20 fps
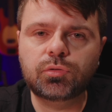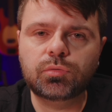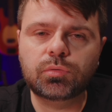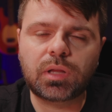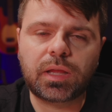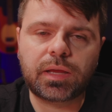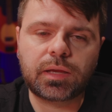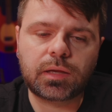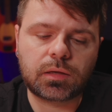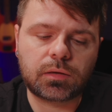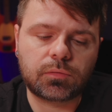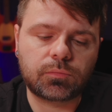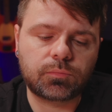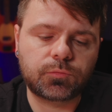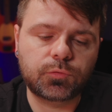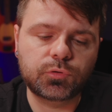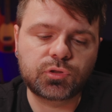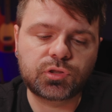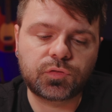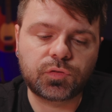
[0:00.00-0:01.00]
like
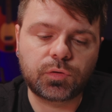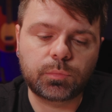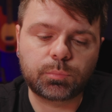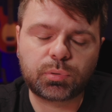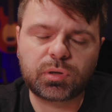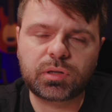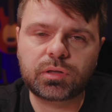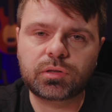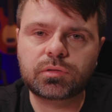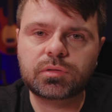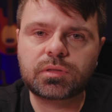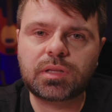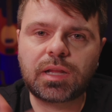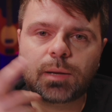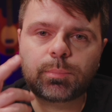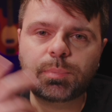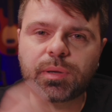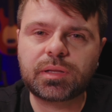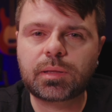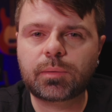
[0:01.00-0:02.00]
Fujifilm printers that I
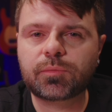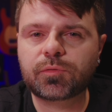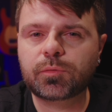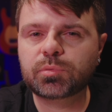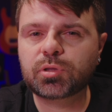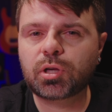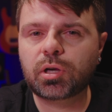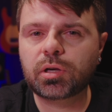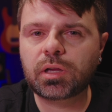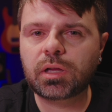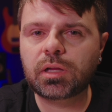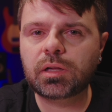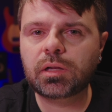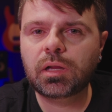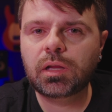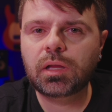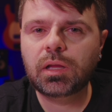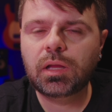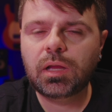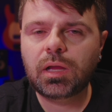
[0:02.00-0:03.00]
picked up from Target,
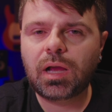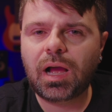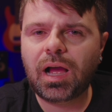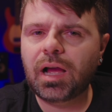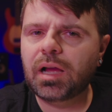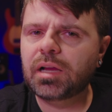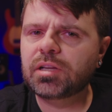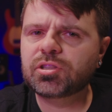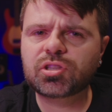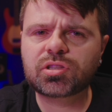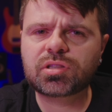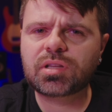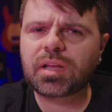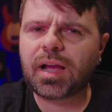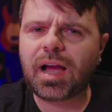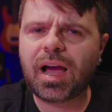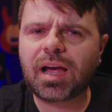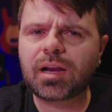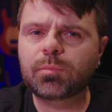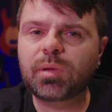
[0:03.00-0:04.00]
it just
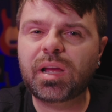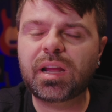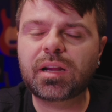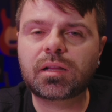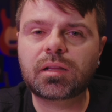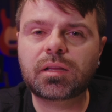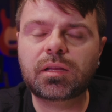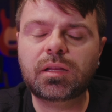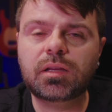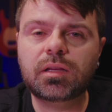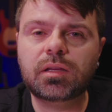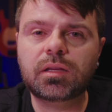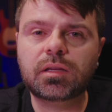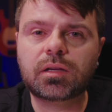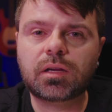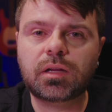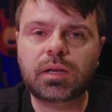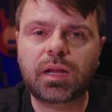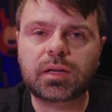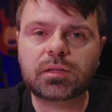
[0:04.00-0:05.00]
like automatically
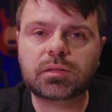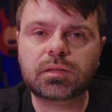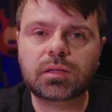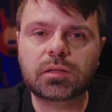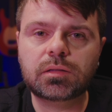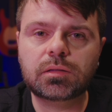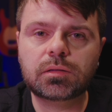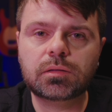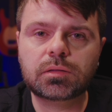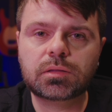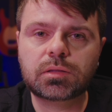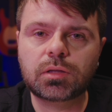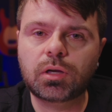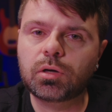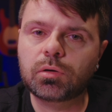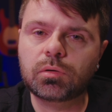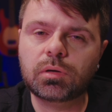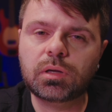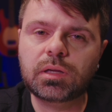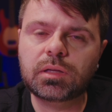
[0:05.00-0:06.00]
connected.
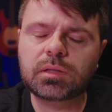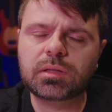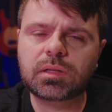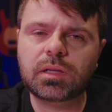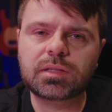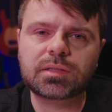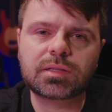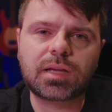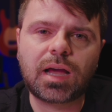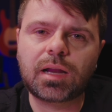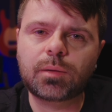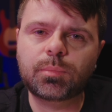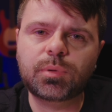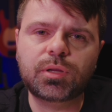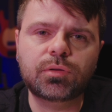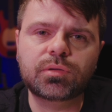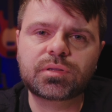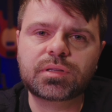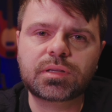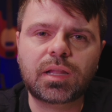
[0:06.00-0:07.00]
So it's got to be
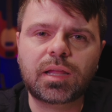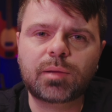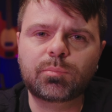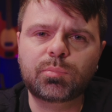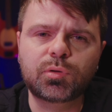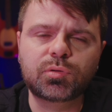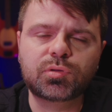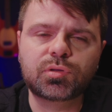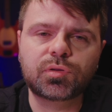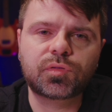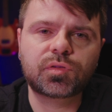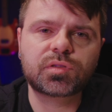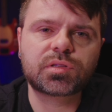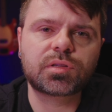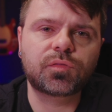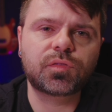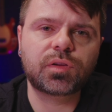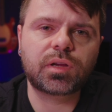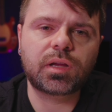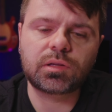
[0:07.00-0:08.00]
using like Bluetooth or
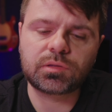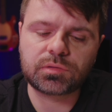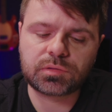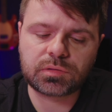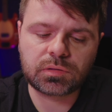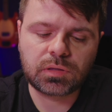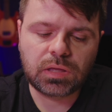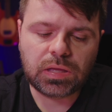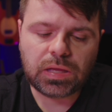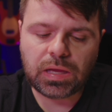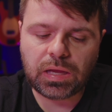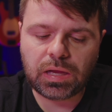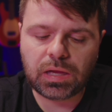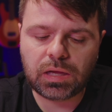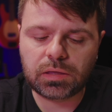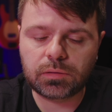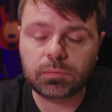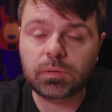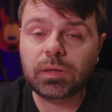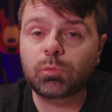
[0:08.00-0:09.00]
something else,
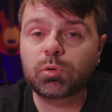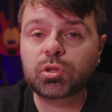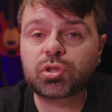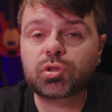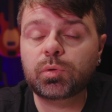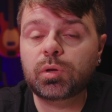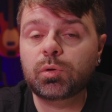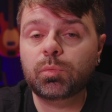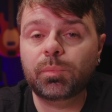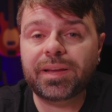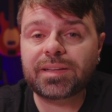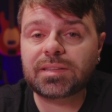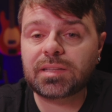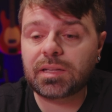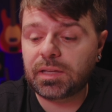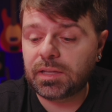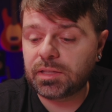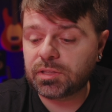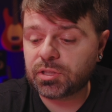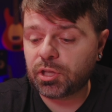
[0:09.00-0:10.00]
which makes it
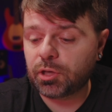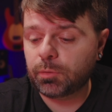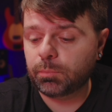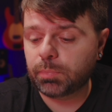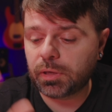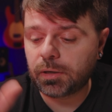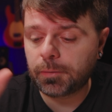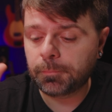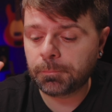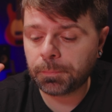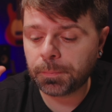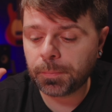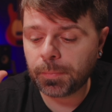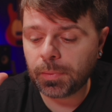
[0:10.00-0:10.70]
easier. But